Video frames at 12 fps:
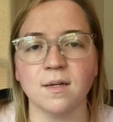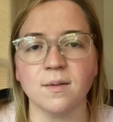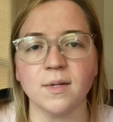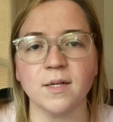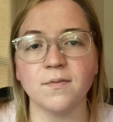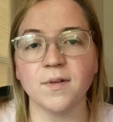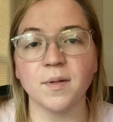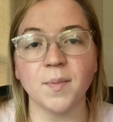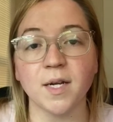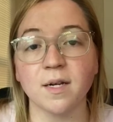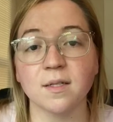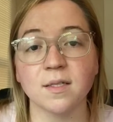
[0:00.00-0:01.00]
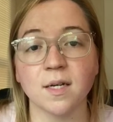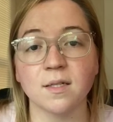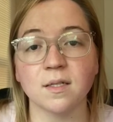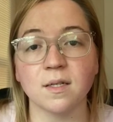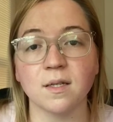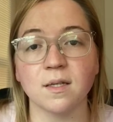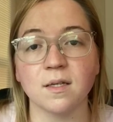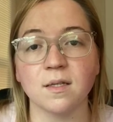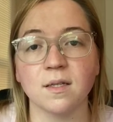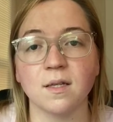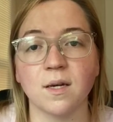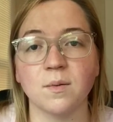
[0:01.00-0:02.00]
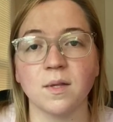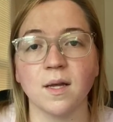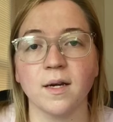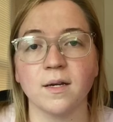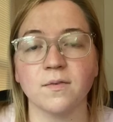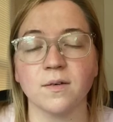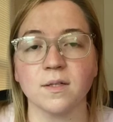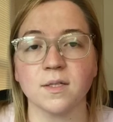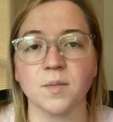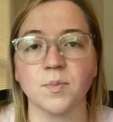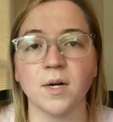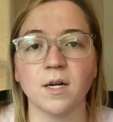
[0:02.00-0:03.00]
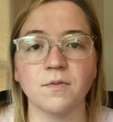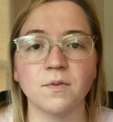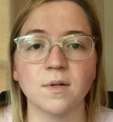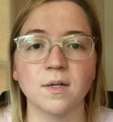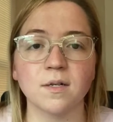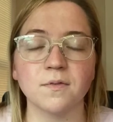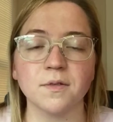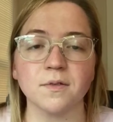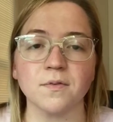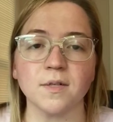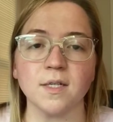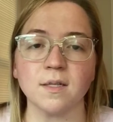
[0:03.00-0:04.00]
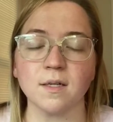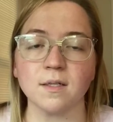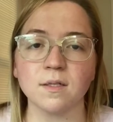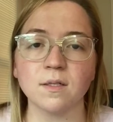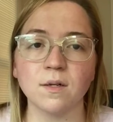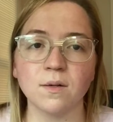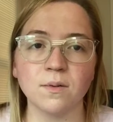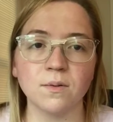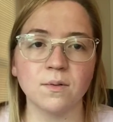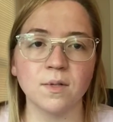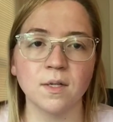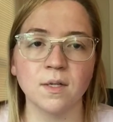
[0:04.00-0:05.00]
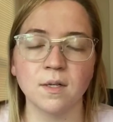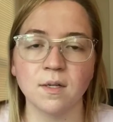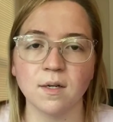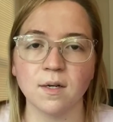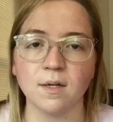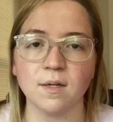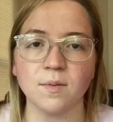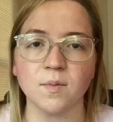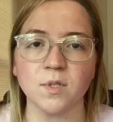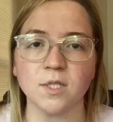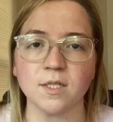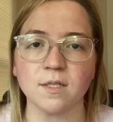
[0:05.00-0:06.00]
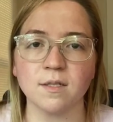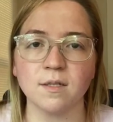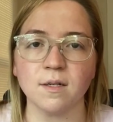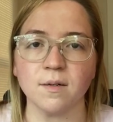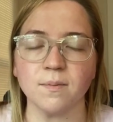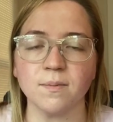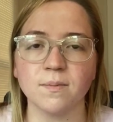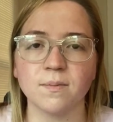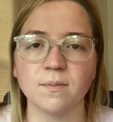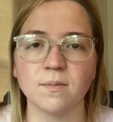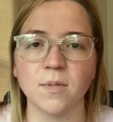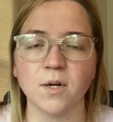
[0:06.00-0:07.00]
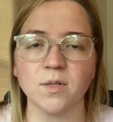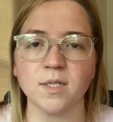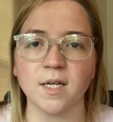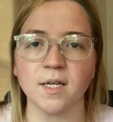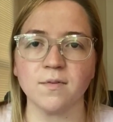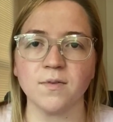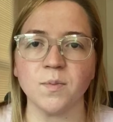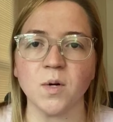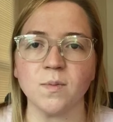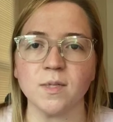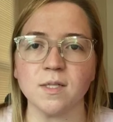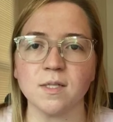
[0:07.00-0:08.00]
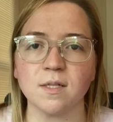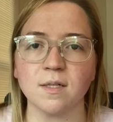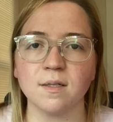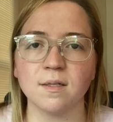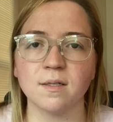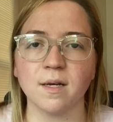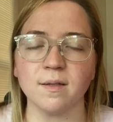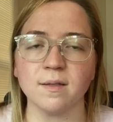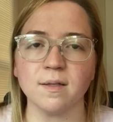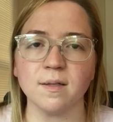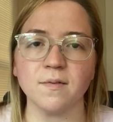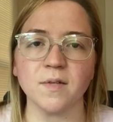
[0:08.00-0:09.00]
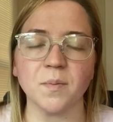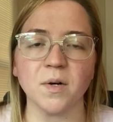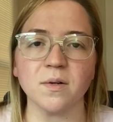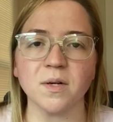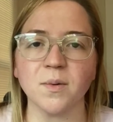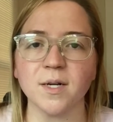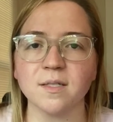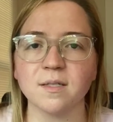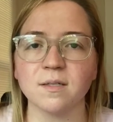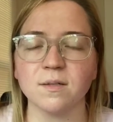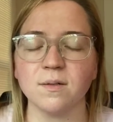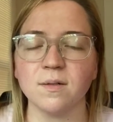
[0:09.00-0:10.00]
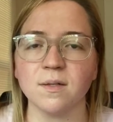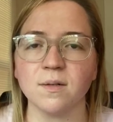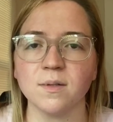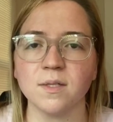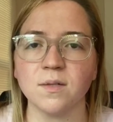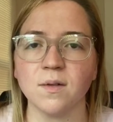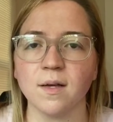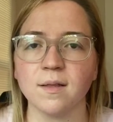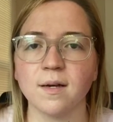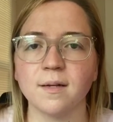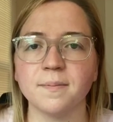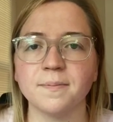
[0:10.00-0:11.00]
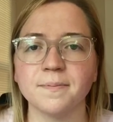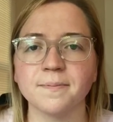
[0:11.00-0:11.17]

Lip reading: If anybody else has anything that they would like for us to pray for, feel free to let us know, or just, you know, we always take a few moments to silently lift up our requests, so you can always do that then.